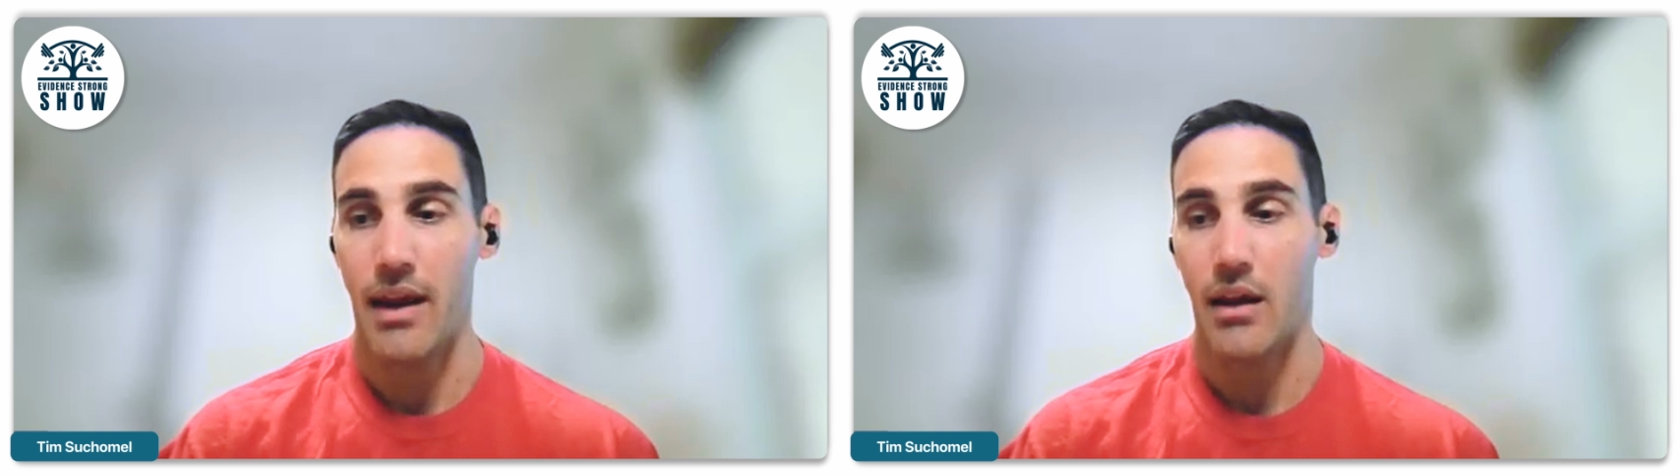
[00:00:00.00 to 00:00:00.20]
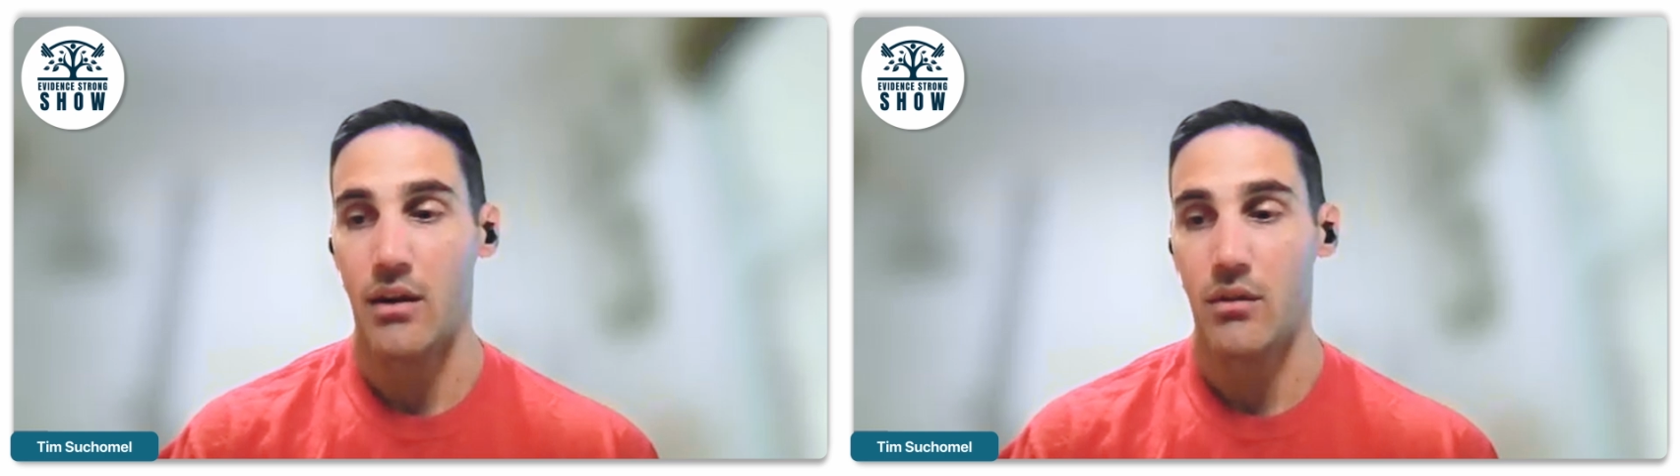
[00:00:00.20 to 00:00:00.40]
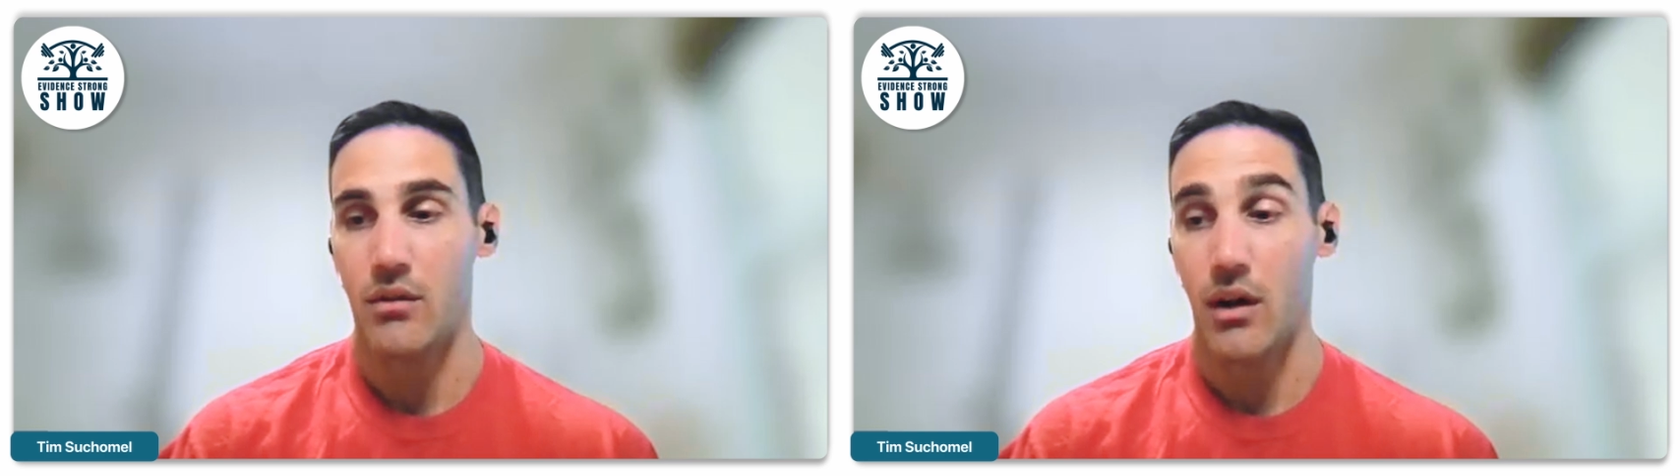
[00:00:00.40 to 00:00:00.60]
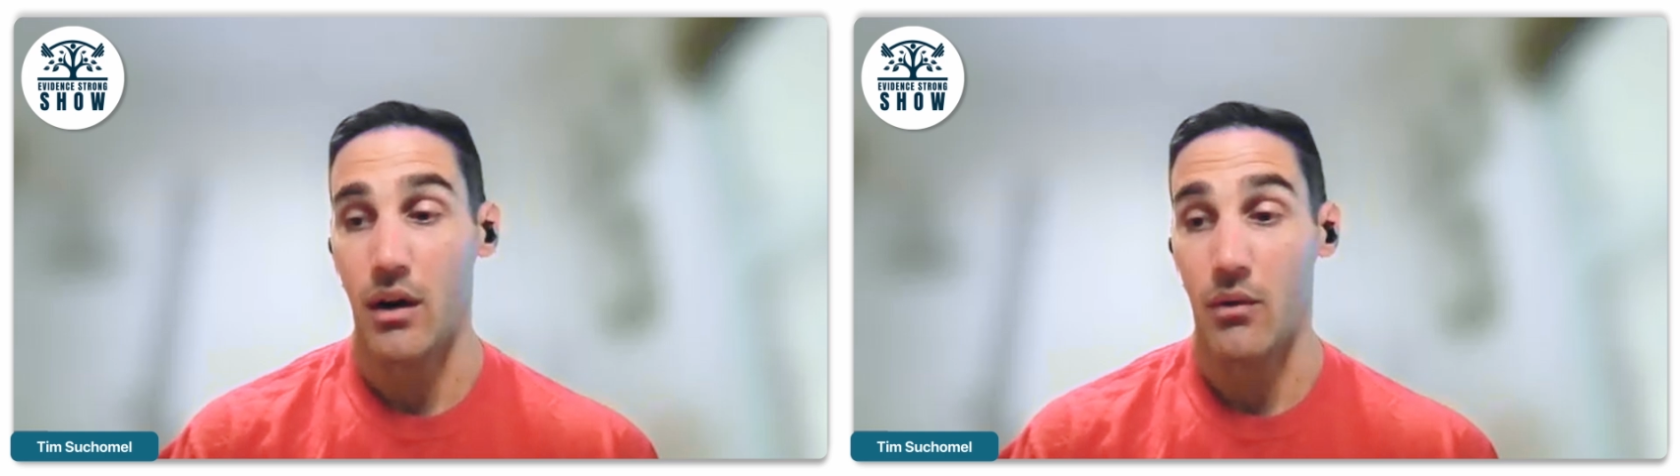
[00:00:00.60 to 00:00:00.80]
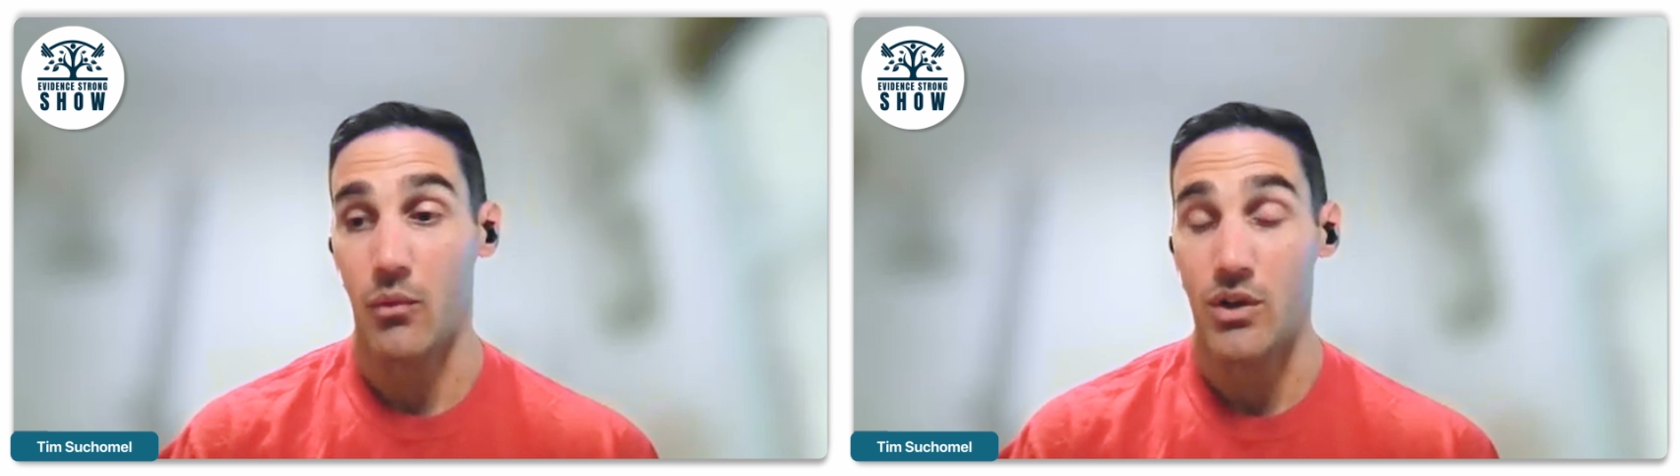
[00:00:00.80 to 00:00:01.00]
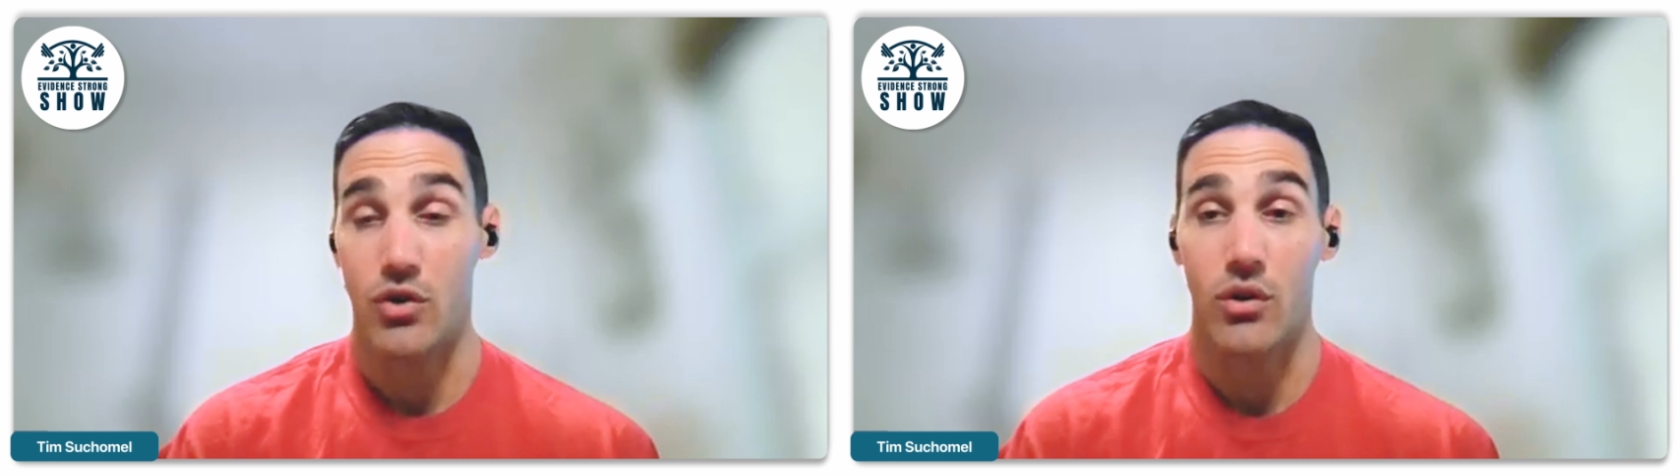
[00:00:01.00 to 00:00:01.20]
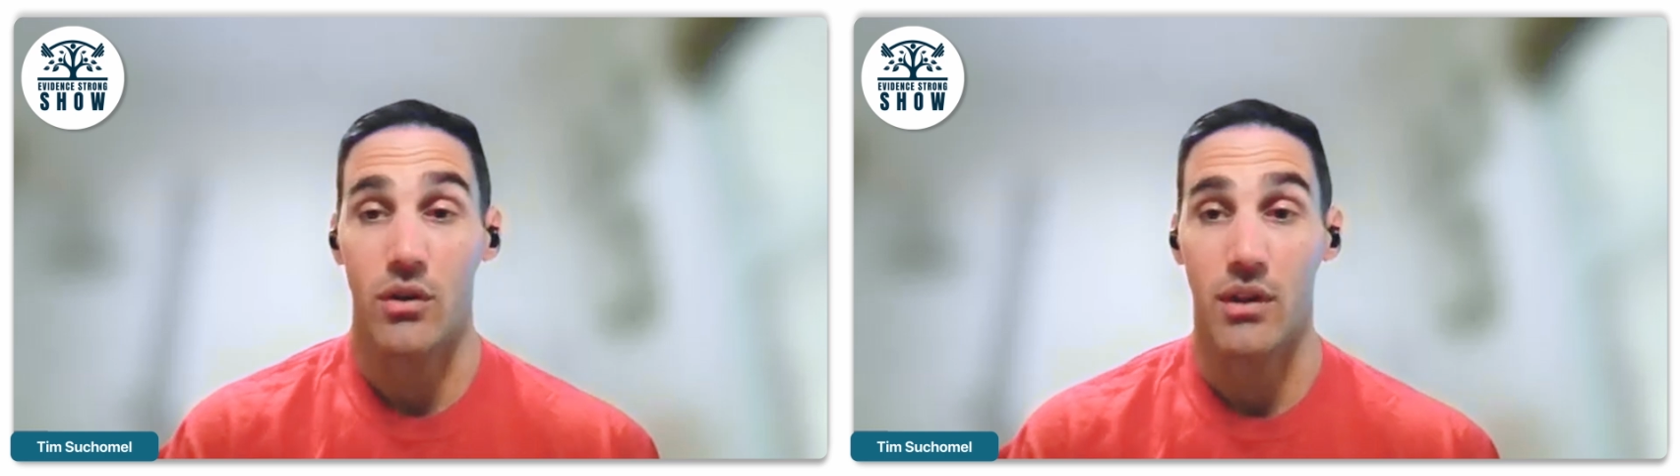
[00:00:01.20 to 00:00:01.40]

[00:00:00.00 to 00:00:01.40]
and we took